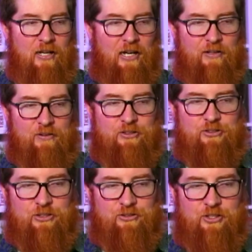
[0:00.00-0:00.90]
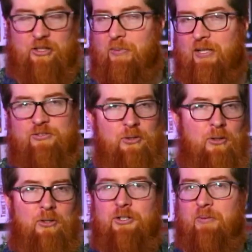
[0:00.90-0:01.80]
You can play a
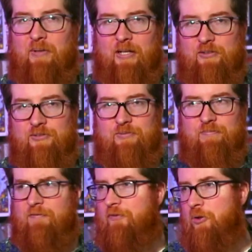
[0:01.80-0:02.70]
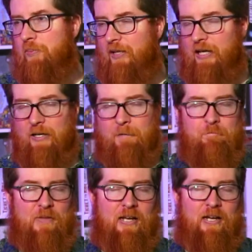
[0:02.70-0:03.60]
solo, you can play this
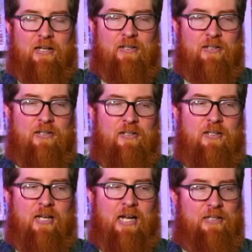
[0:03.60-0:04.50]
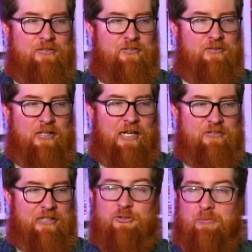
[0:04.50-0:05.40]
4-player. It
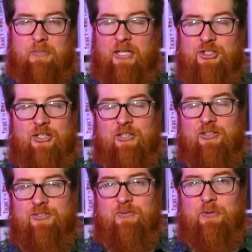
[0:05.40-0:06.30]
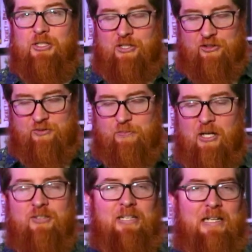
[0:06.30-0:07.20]
has actual miniatures, which in this
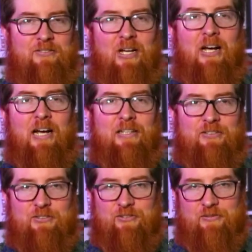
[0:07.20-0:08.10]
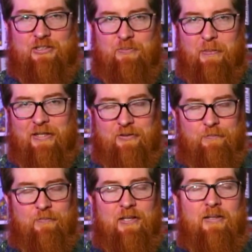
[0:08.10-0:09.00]
box that size is
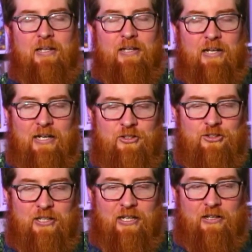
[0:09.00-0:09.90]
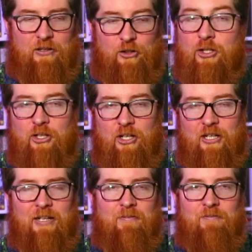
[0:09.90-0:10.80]
amazing that they actually look
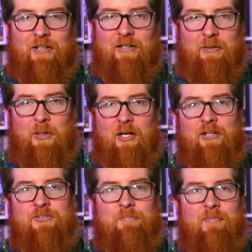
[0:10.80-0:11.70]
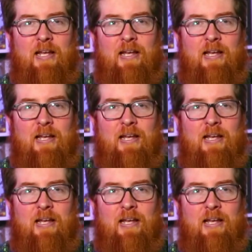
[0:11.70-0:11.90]
good and fit in the box.